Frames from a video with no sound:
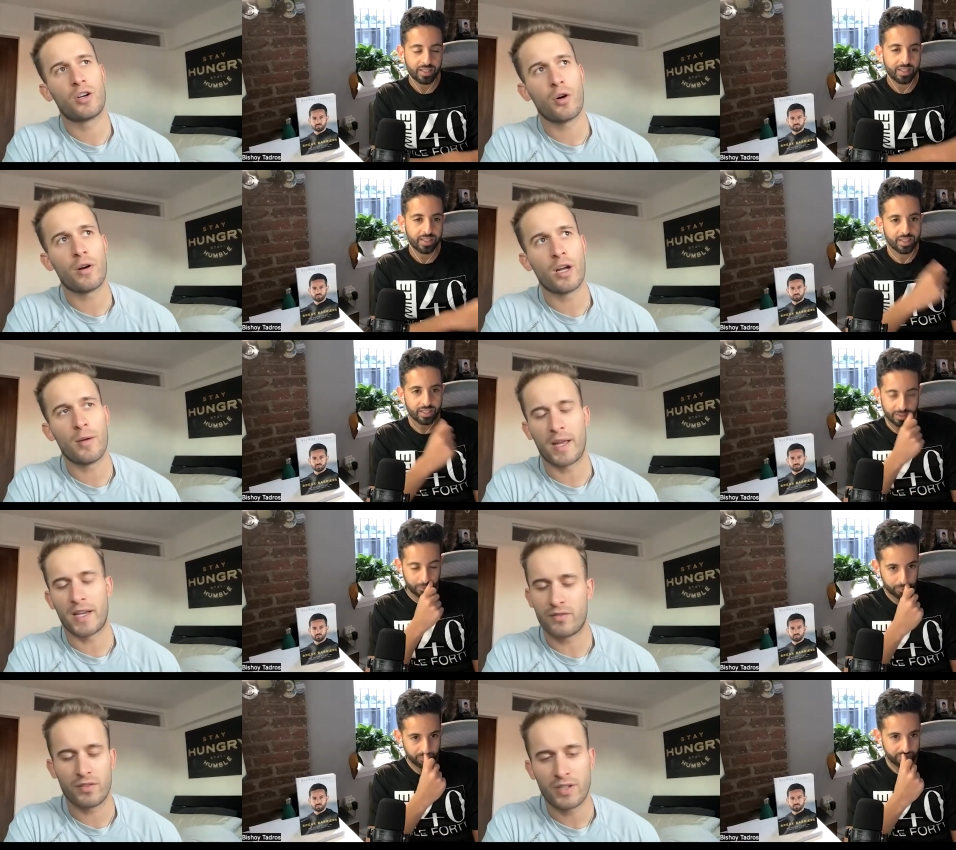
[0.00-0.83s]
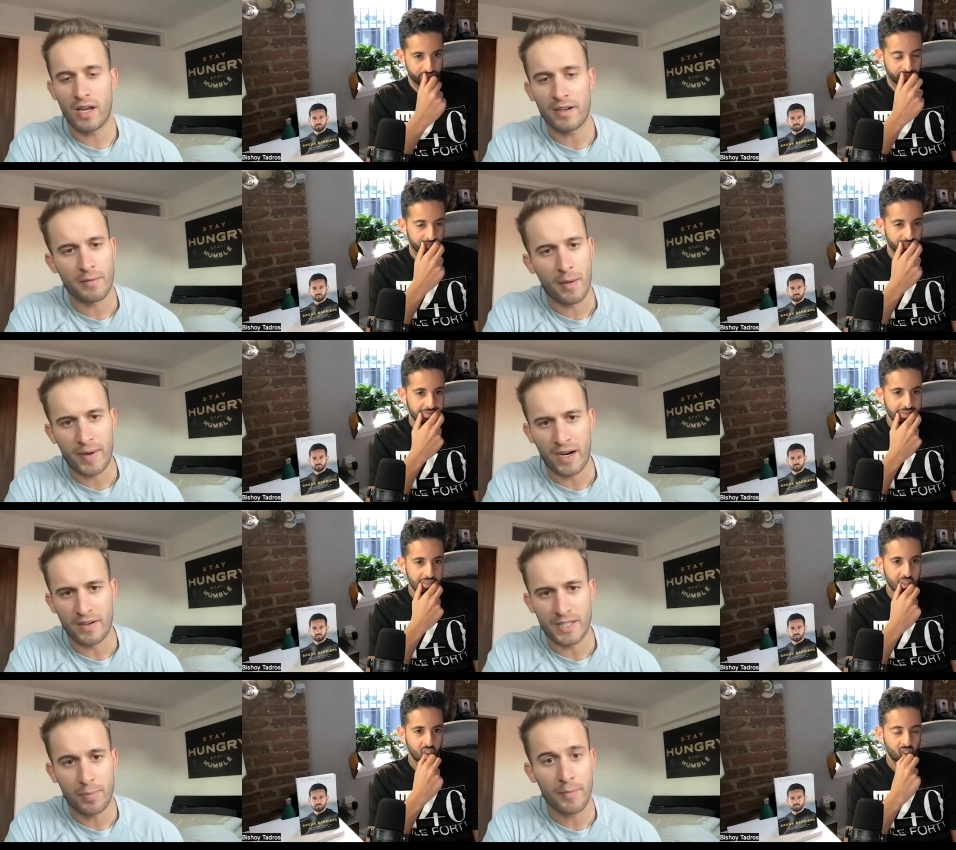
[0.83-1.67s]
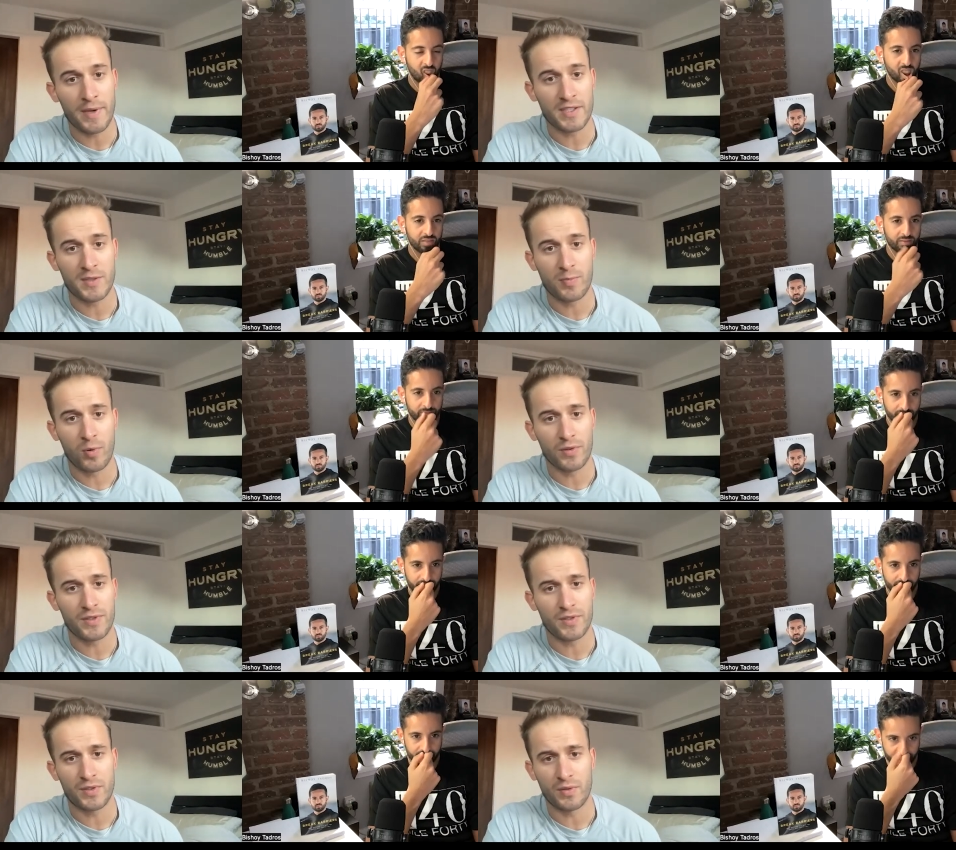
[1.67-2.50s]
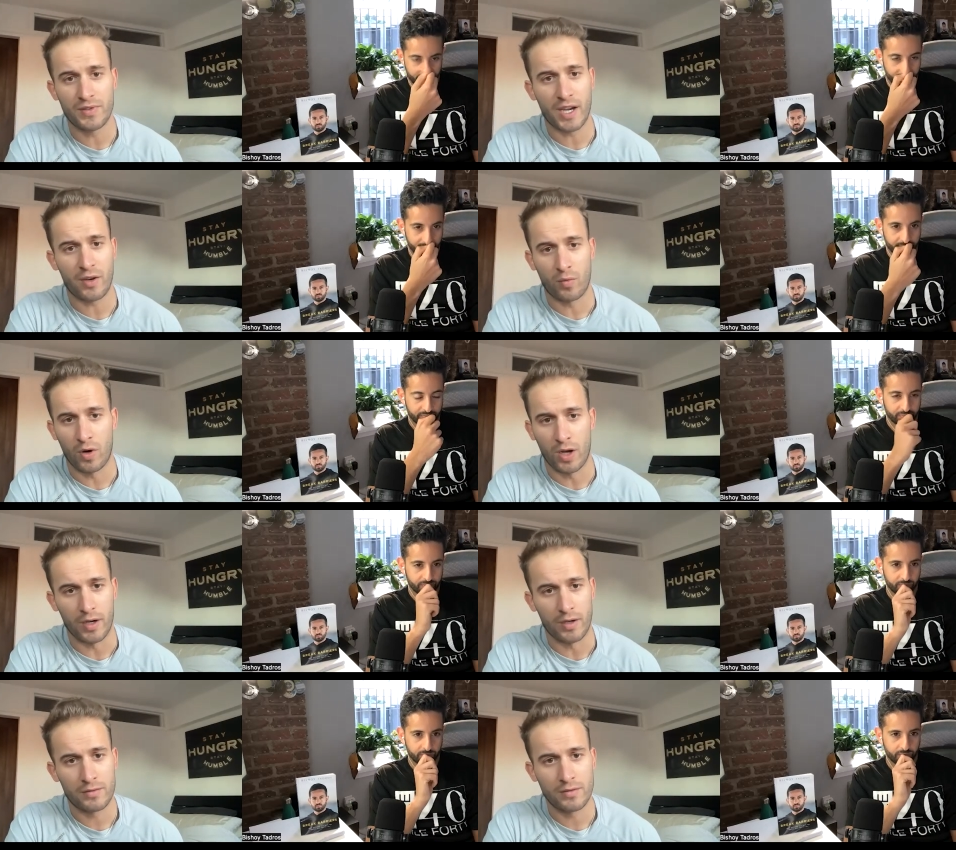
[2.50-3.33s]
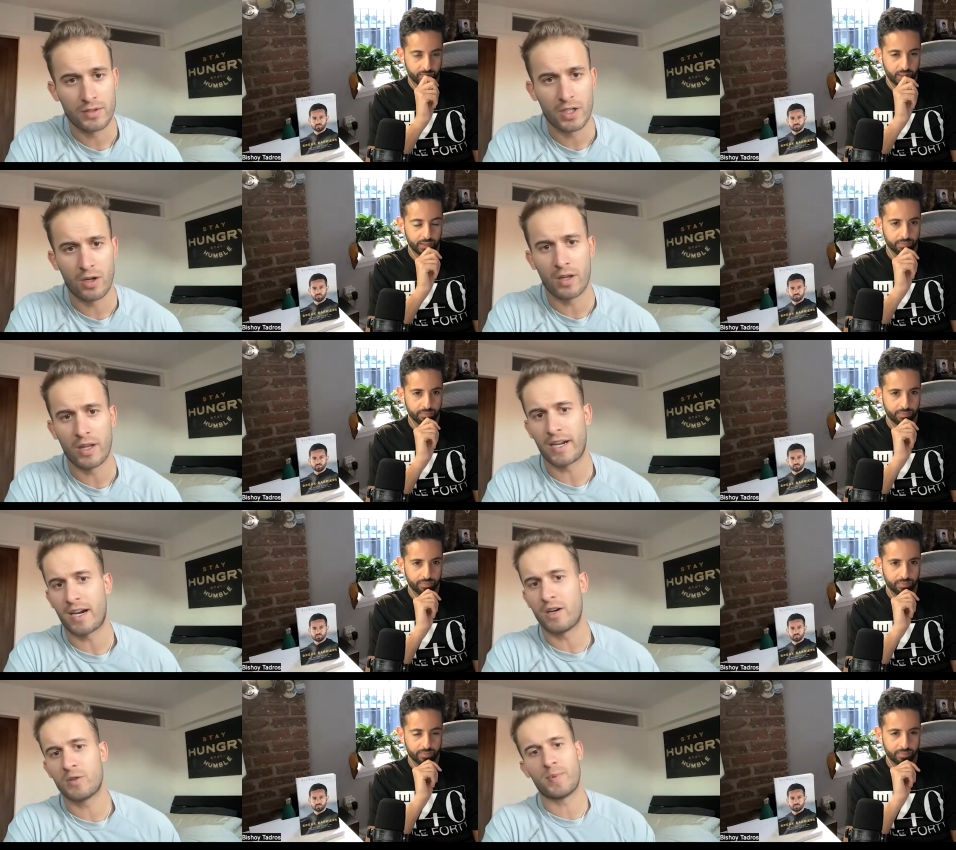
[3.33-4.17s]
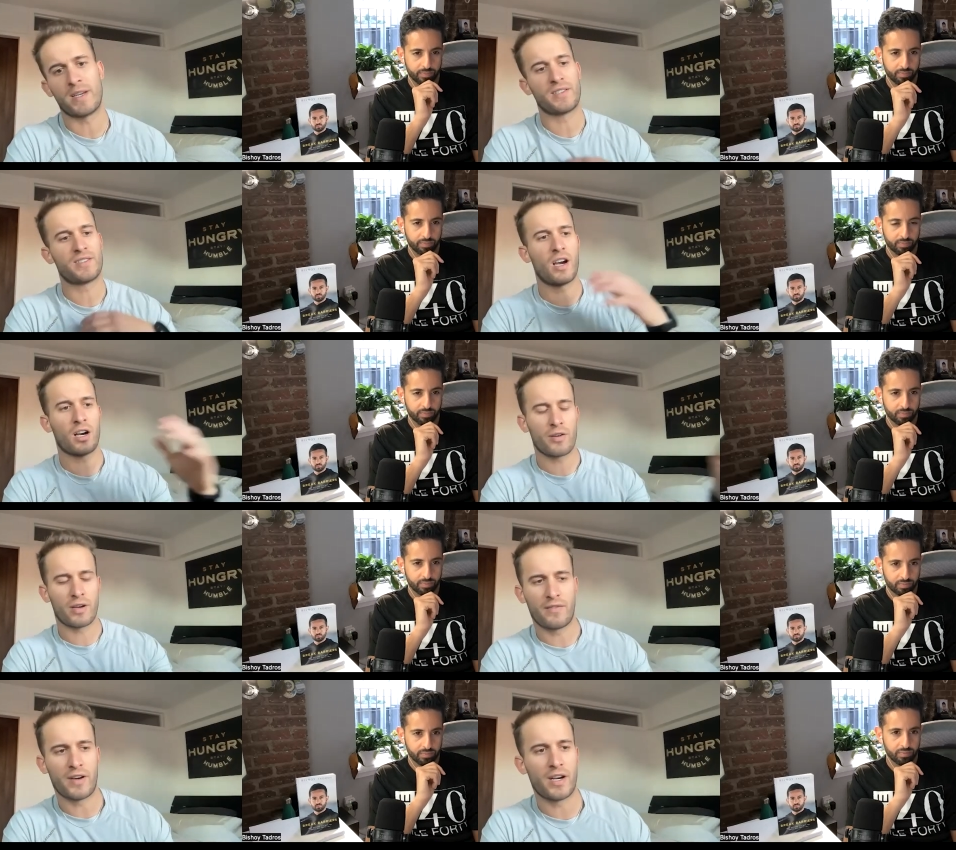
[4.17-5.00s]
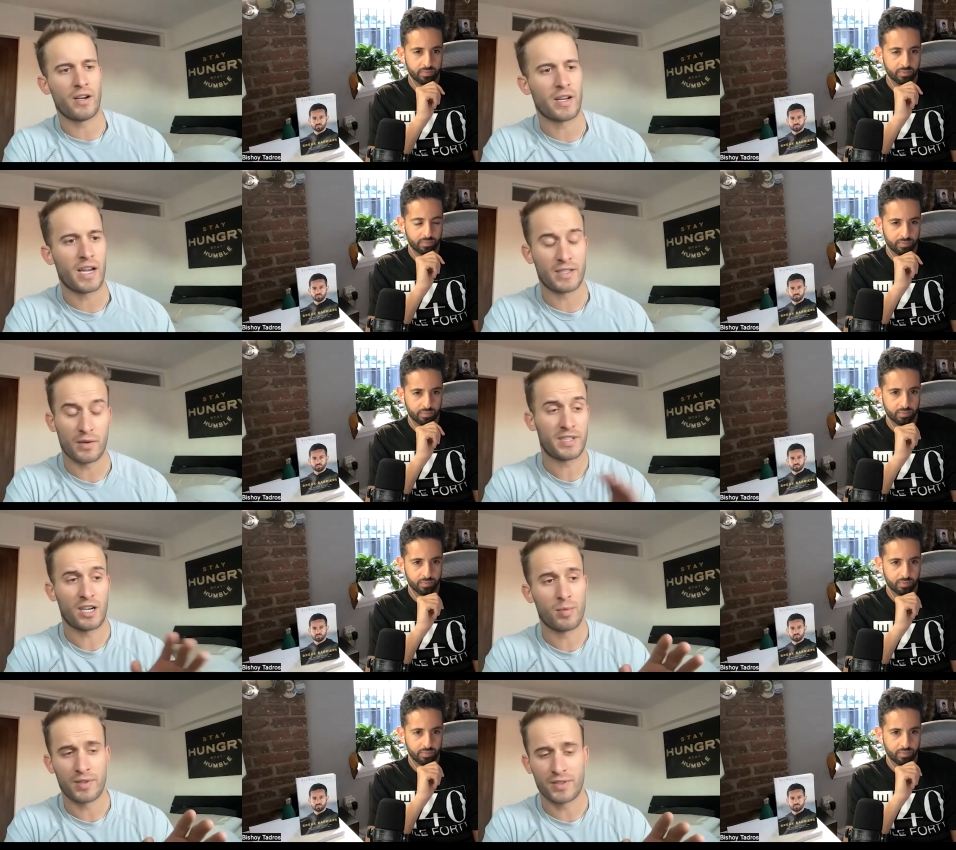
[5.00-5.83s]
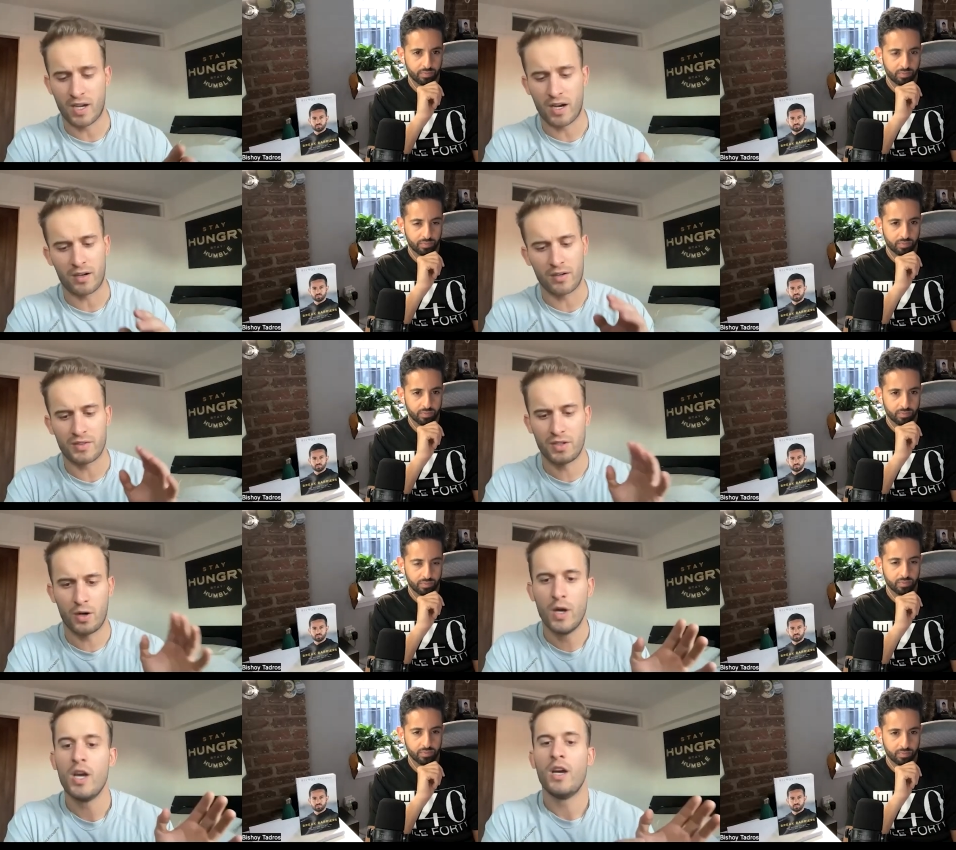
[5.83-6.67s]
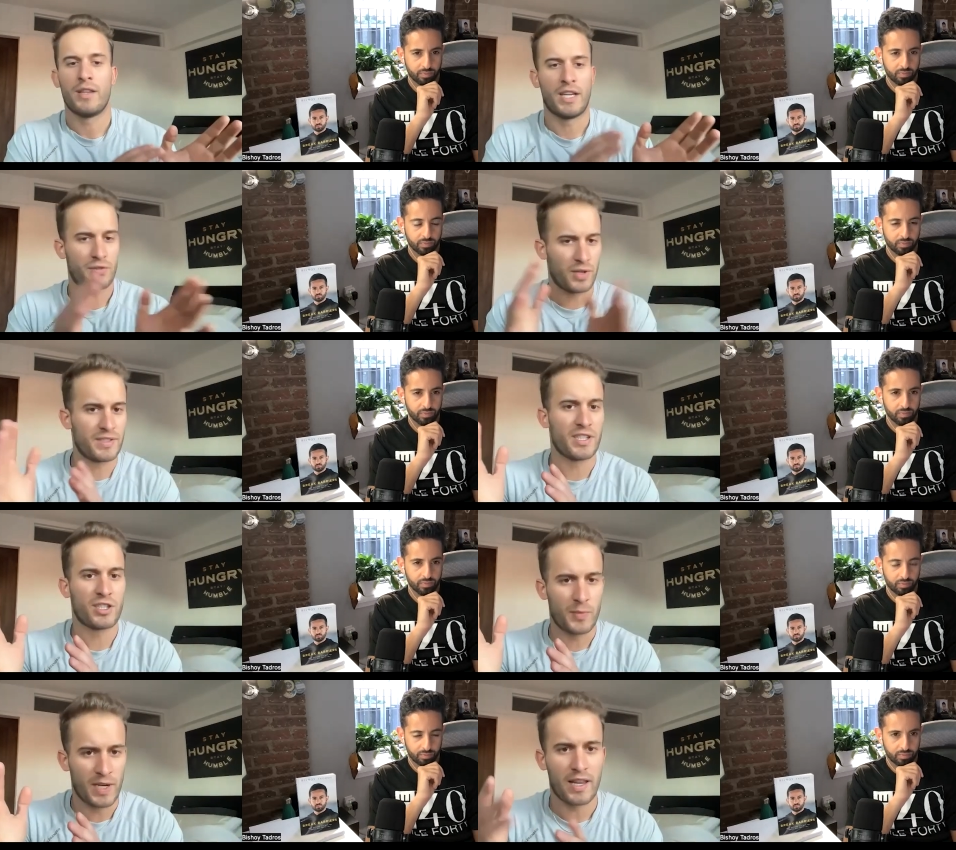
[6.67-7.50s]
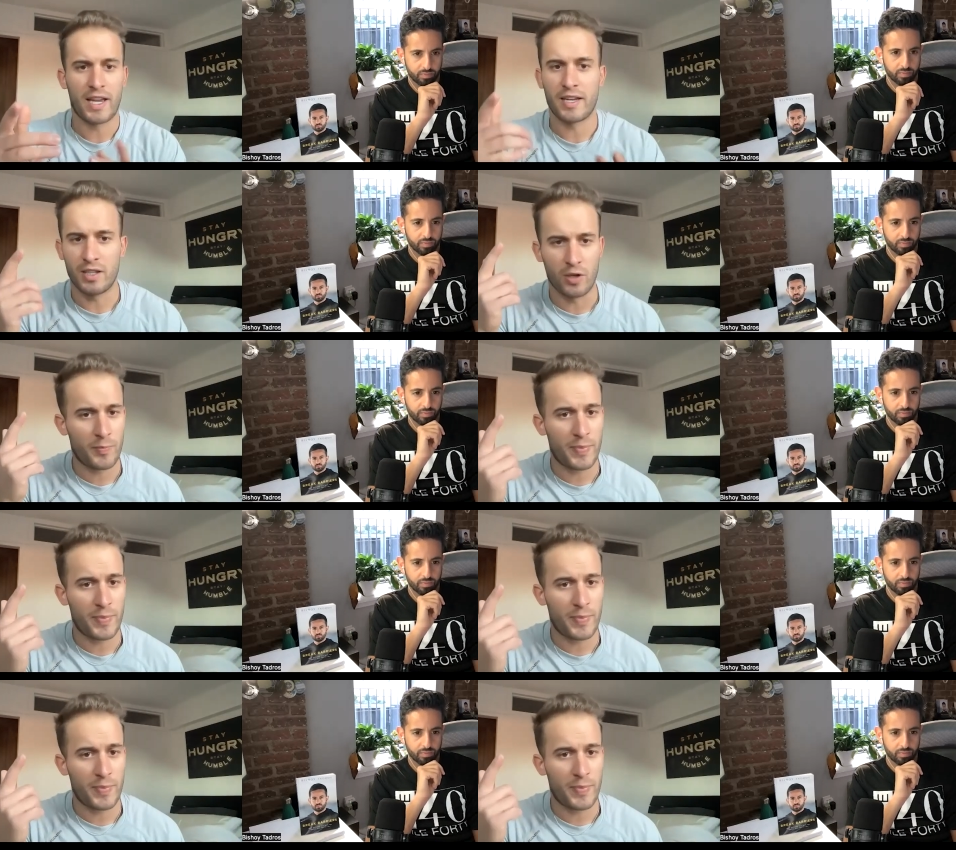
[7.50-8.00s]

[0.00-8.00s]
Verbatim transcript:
Speaker 1: growing up, like shout out to my parents. They put me in sports as soon as I could run. You know, yeah. like I was playing soccer at a very young age. I was terrible at soccer. So they transitioned me to like, you know,